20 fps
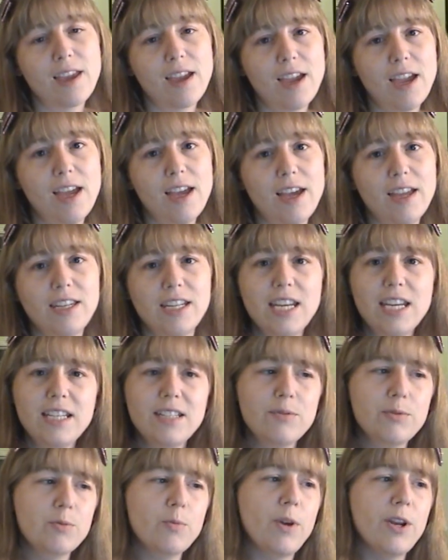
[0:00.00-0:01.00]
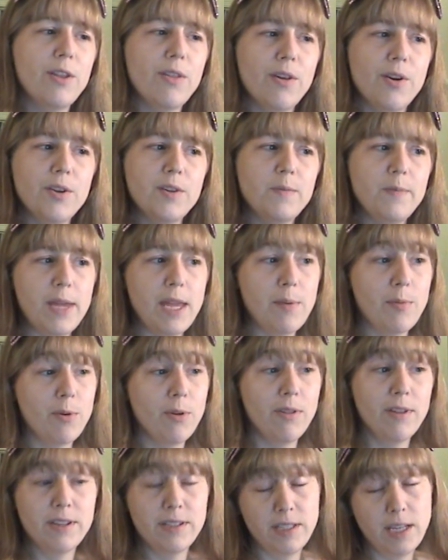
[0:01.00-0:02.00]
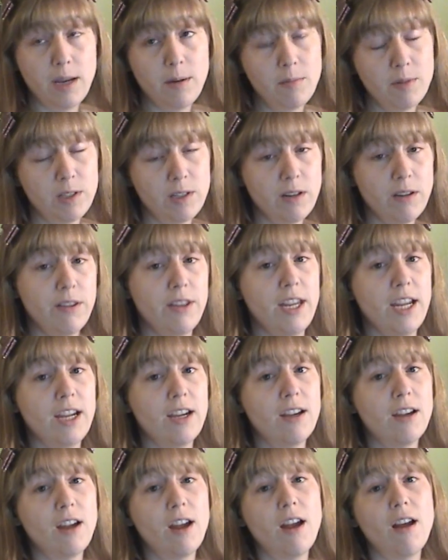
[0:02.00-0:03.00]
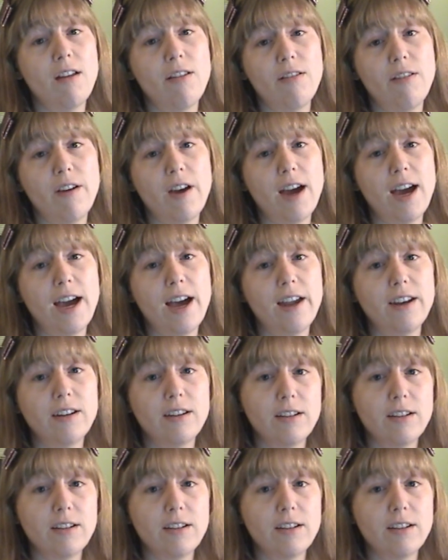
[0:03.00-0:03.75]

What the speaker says: And he's one of those people that seems to think that